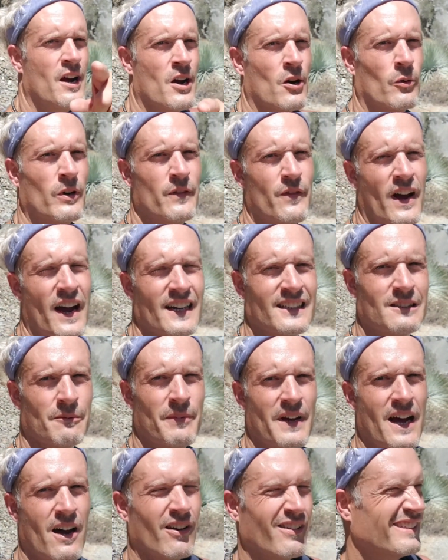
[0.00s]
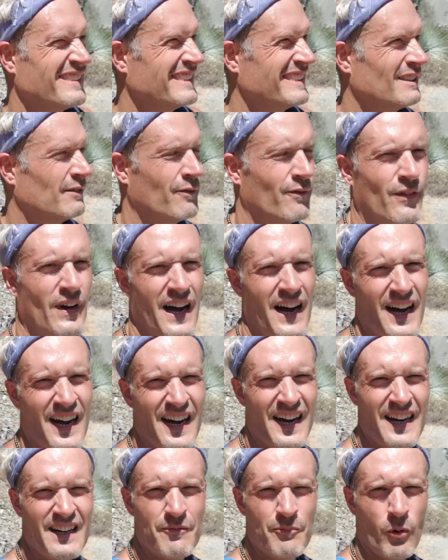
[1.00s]
We've hiked about uh,
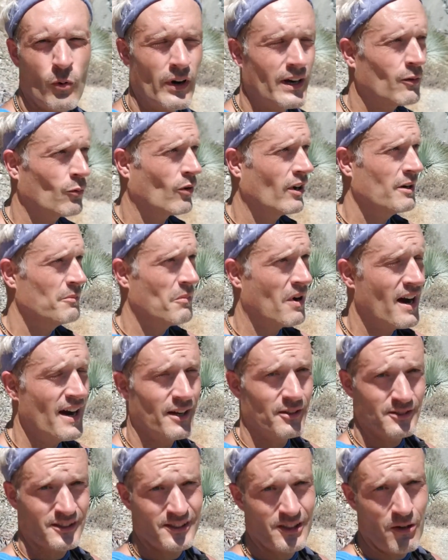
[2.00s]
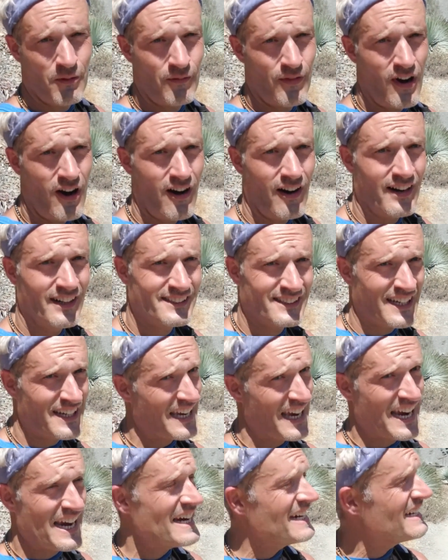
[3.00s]
5.1 miles so far. It's like
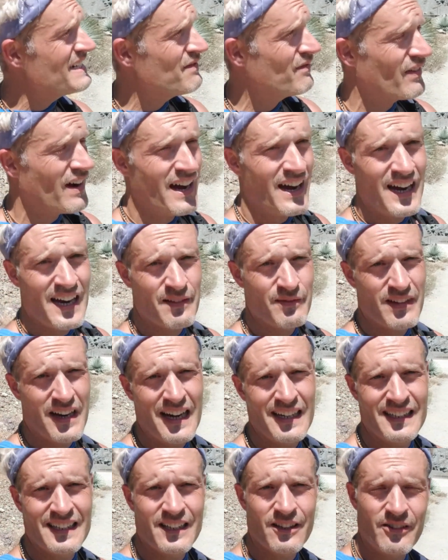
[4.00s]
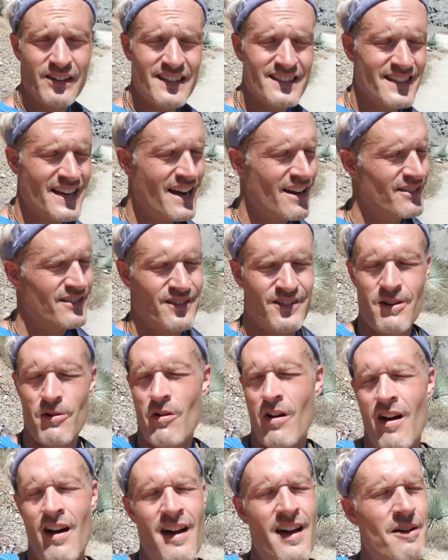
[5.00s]
85, 90 degrees out, so
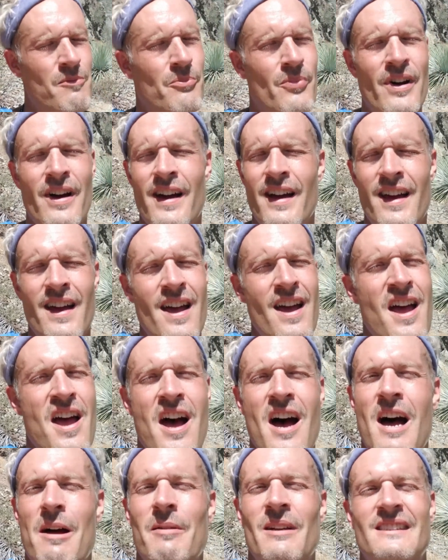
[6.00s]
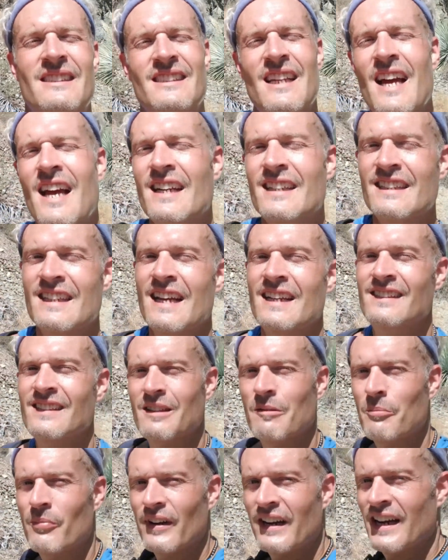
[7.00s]
hot, but I'm excited to get to
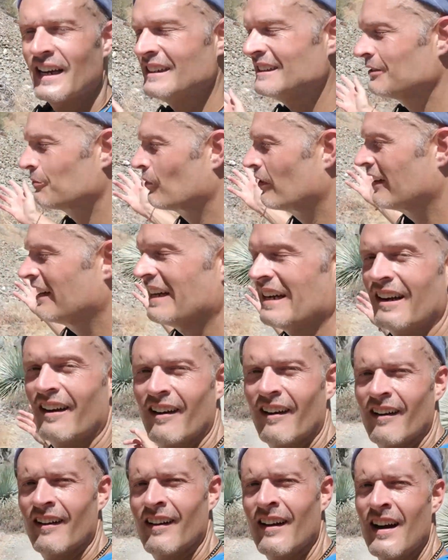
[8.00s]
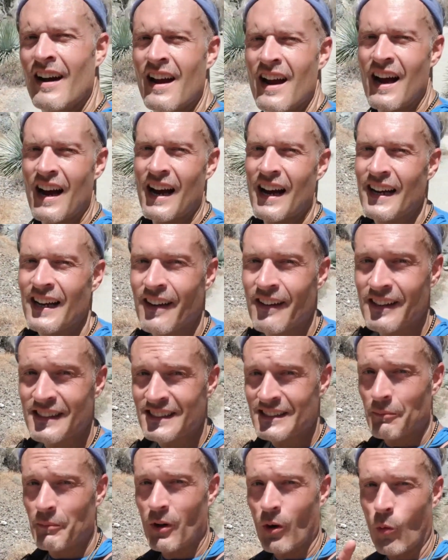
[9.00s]
the bridge. We're here. I hear there's
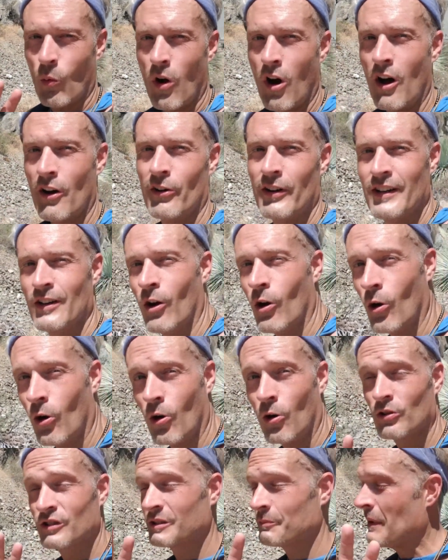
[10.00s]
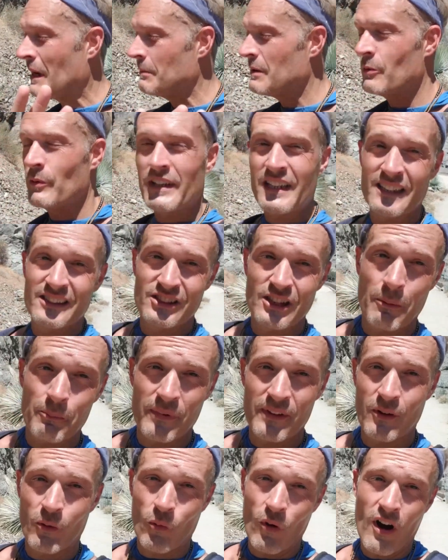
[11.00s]
some little watering holes. Maybe we could jump
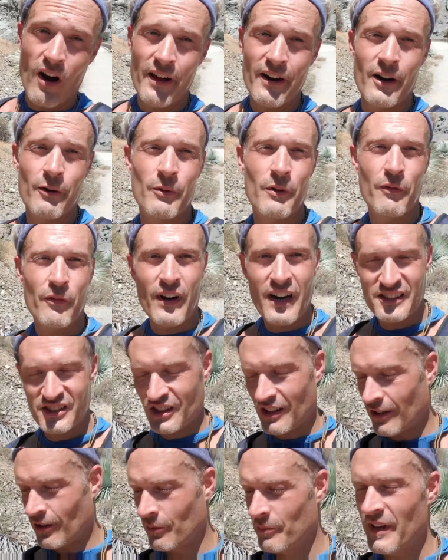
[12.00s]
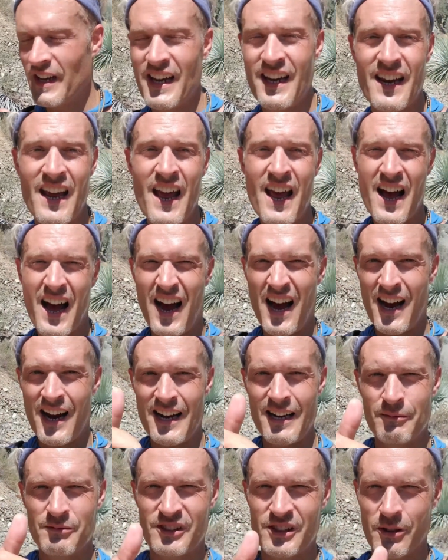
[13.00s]
in the water and refresh a little bit. I
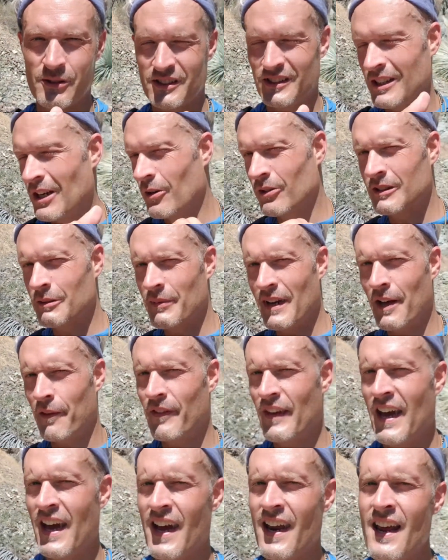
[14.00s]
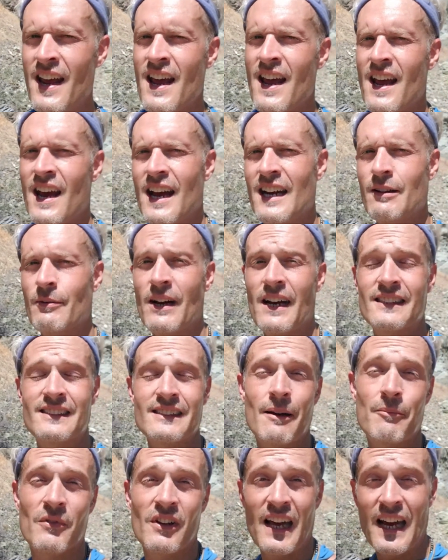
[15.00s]
am so stoked about that. Anyways,
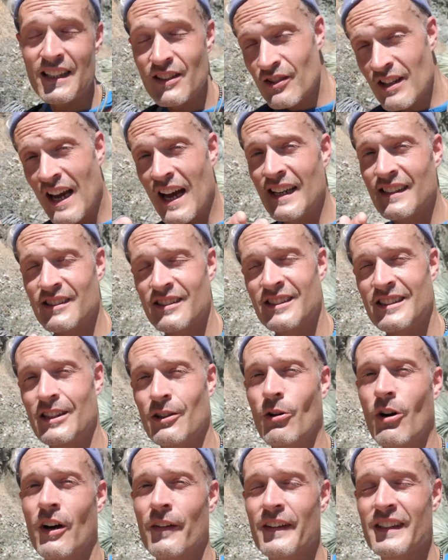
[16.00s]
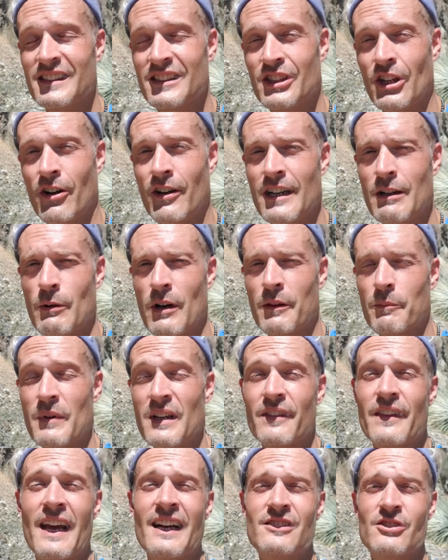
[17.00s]
I'm glad you guys are still on this journey with me.
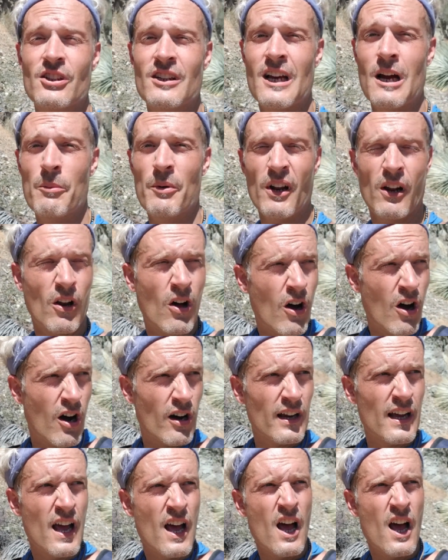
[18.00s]
Thanks for coming along.